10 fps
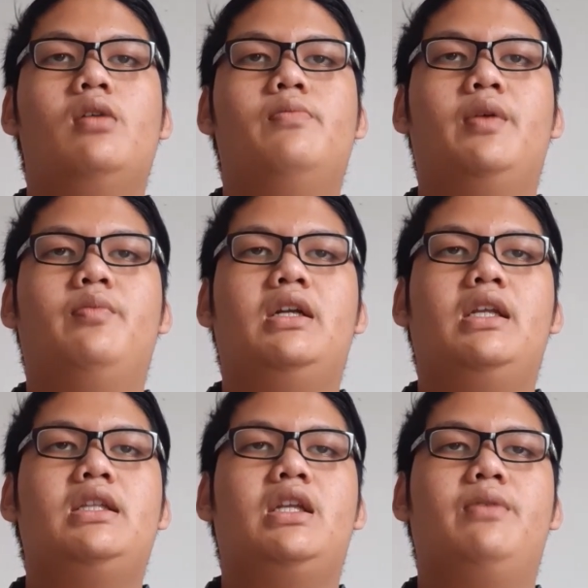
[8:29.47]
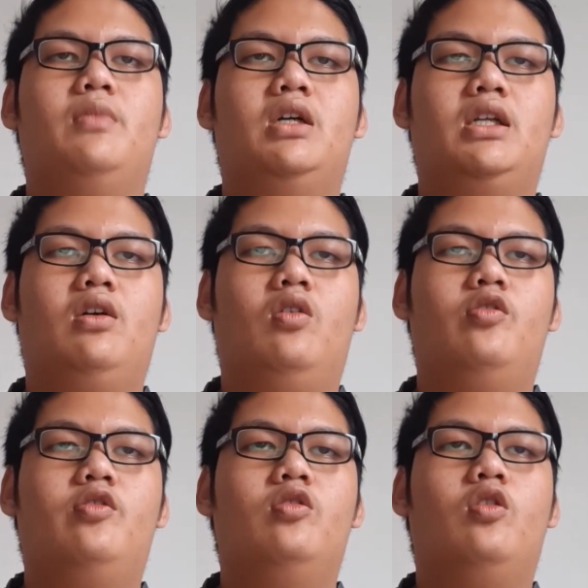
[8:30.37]
Primary treatment,
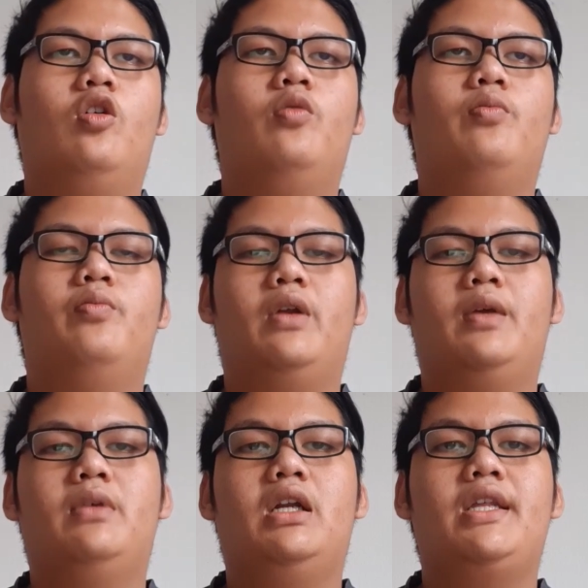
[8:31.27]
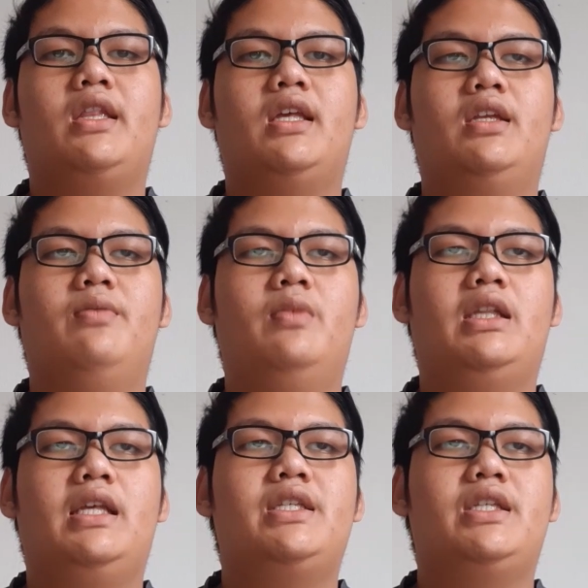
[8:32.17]
also called primary
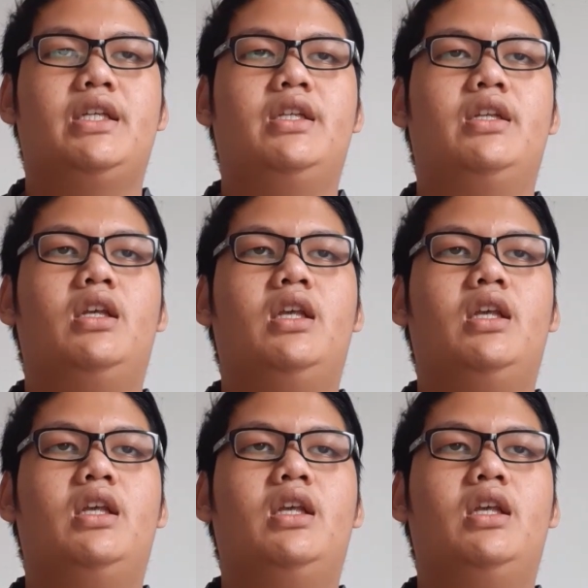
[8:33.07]
sedimentation,